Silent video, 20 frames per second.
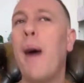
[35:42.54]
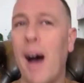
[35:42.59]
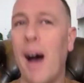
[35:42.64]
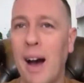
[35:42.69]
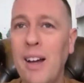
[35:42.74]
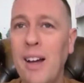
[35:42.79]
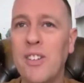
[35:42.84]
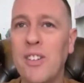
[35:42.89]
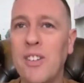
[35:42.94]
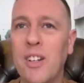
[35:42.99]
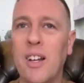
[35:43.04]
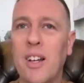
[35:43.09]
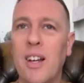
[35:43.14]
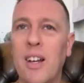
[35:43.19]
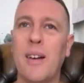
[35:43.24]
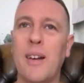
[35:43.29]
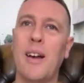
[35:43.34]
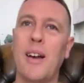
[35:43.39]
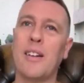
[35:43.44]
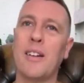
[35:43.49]
But
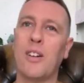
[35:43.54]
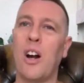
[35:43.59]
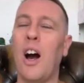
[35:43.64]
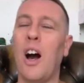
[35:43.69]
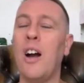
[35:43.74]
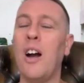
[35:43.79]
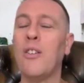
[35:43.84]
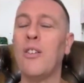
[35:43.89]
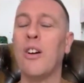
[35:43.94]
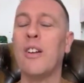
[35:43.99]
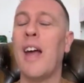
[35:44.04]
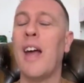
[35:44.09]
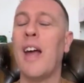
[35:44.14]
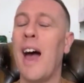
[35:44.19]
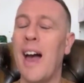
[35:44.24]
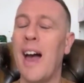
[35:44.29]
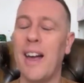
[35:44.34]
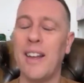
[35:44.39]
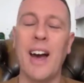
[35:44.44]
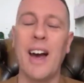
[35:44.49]
Chiron
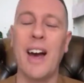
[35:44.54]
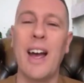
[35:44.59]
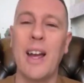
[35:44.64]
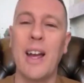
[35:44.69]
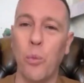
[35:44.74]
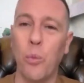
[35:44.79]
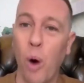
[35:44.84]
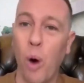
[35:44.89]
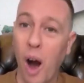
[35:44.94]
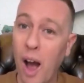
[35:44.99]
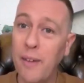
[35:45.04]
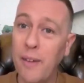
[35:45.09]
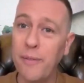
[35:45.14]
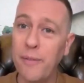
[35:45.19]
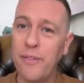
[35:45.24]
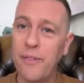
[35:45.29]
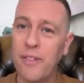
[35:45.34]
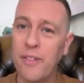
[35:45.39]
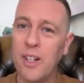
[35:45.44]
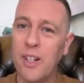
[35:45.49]
had a
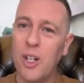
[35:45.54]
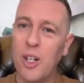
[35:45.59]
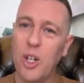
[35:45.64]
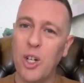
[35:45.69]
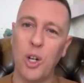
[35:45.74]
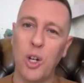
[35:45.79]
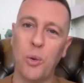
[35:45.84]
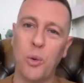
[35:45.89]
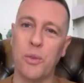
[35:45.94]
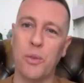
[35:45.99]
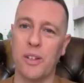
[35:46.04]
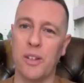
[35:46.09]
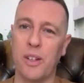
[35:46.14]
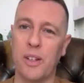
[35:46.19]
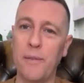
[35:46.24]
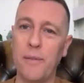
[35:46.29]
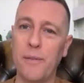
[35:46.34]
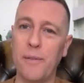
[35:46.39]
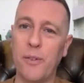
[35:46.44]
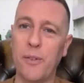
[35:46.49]
wife who was a
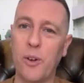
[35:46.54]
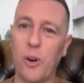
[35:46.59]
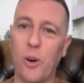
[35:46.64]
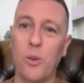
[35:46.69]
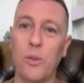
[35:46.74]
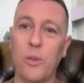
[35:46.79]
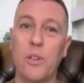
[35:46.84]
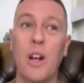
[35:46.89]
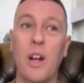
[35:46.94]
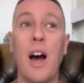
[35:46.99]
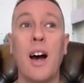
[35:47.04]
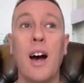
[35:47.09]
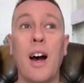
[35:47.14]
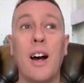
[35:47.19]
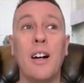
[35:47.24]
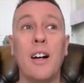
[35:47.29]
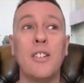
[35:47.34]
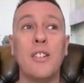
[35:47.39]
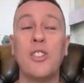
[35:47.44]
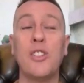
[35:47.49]
nymph called
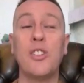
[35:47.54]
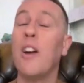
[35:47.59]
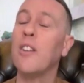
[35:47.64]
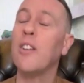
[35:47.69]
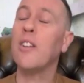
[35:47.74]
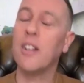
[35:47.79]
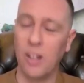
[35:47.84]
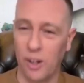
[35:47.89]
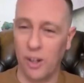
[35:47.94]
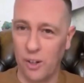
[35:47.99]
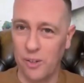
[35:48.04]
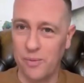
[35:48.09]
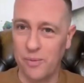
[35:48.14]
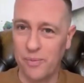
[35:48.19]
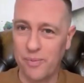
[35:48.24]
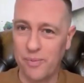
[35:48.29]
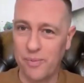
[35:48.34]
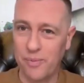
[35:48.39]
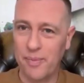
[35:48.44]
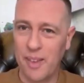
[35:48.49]
Chariclo,
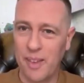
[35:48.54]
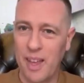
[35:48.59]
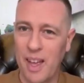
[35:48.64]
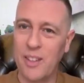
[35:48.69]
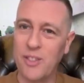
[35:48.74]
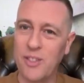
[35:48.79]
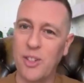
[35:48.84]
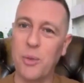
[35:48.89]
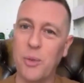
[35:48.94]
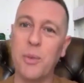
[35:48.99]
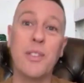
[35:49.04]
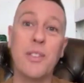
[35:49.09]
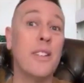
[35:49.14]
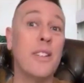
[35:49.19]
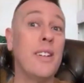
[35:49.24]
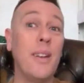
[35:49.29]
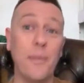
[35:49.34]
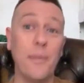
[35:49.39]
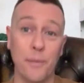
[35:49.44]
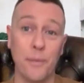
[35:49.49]
and she
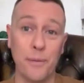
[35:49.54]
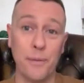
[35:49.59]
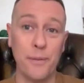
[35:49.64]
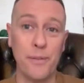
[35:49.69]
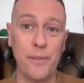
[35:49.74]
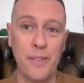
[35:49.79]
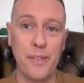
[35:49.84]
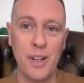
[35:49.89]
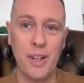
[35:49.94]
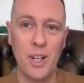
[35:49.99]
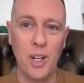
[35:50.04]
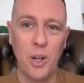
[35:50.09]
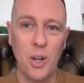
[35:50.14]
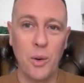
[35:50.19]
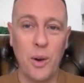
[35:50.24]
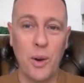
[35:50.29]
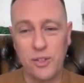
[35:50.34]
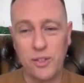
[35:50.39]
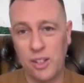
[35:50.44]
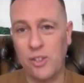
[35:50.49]
was a nymph
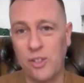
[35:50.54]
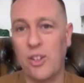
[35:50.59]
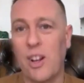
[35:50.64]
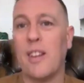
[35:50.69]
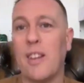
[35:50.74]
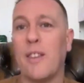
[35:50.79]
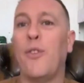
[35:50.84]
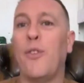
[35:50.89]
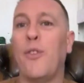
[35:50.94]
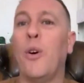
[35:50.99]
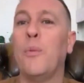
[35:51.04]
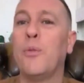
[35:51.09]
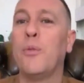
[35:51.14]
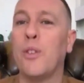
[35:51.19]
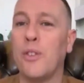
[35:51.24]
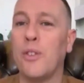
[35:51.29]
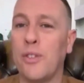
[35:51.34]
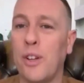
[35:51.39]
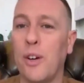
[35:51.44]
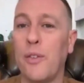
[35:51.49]
who actually
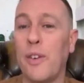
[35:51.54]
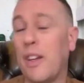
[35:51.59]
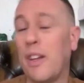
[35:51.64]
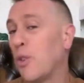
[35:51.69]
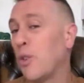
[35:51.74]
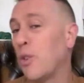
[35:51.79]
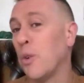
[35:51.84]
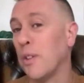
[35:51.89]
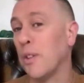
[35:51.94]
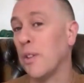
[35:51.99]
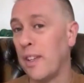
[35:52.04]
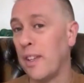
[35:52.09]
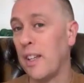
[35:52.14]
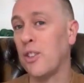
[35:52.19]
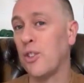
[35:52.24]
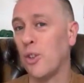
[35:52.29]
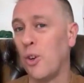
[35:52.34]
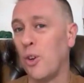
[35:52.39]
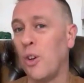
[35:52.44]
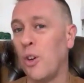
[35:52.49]
transformed herself into a
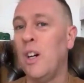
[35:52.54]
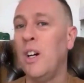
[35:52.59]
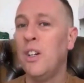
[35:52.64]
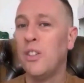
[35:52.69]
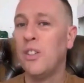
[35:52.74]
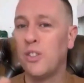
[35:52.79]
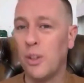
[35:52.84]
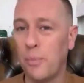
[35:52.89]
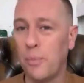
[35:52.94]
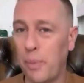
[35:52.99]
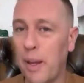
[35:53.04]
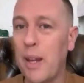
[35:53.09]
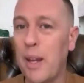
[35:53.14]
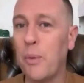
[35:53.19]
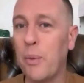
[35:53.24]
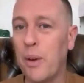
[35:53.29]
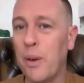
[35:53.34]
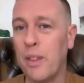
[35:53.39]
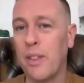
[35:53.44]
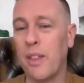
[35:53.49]
centaur to
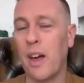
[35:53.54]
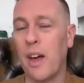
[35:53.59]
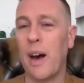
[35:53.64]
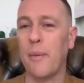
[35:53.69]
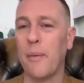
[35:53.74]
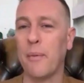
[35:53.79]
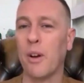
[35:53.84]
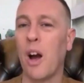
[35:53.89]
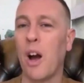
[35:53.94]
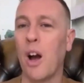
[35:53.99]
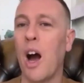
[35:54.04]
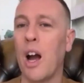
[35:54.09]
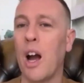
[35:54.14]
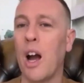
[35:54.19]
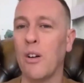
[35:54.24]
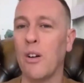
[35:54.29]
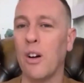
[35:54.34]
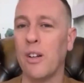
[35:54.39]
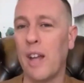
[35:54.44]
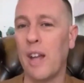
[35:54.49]
be with
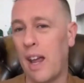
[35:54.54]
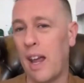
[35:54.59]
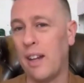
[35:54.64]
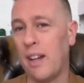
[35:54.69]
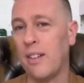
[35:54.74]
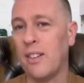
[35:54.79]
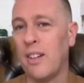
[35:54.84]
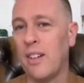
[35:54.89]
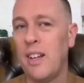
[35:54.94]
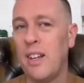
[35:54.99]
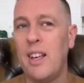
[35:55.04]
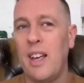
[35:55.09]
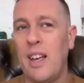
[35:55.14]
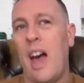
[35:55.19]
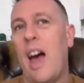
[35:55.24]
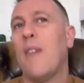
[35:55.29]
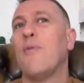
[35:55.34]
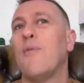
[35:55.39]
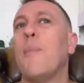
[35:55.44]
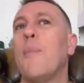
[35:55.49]
Chiron
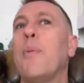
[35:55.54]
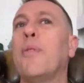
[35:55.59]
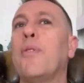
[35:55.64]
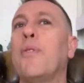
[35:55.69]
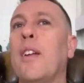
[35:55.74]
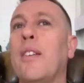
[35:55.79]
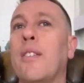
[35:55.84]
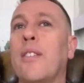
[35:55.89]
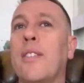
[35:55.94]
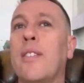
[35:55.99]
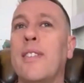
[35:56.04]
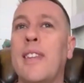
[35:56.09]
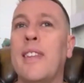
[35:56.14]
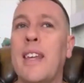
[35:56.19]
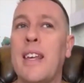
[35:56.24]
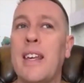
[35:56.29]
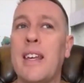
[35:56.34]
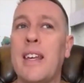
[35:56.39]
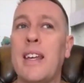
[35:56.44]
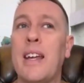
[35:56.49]
and represents
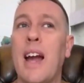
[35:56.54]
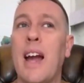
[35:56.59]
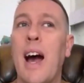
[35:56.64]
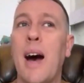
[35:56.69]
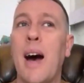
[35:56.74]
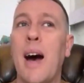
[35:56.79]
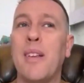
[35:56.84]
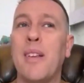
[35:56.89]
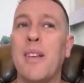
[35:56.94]
the